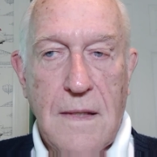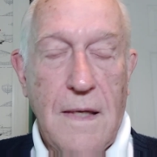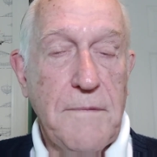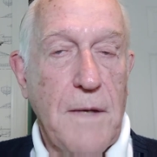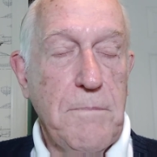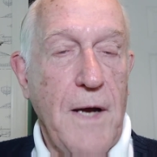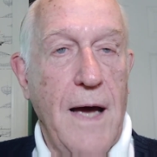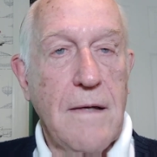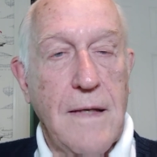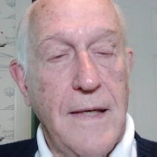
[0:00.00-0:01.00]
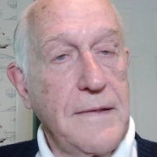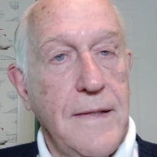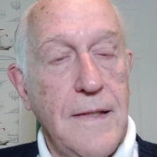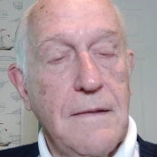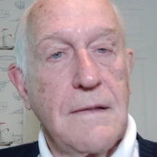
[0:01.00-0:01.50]
I'm not proud. I
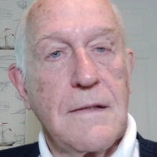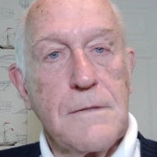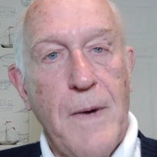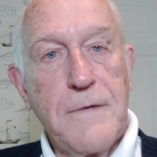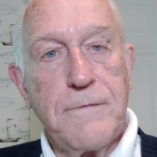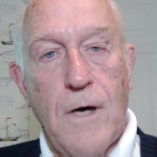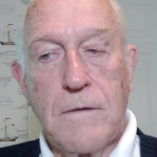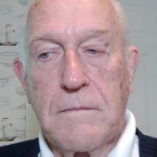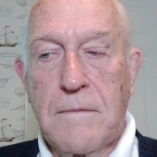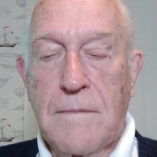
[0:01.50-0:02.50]
did it. It's my fault.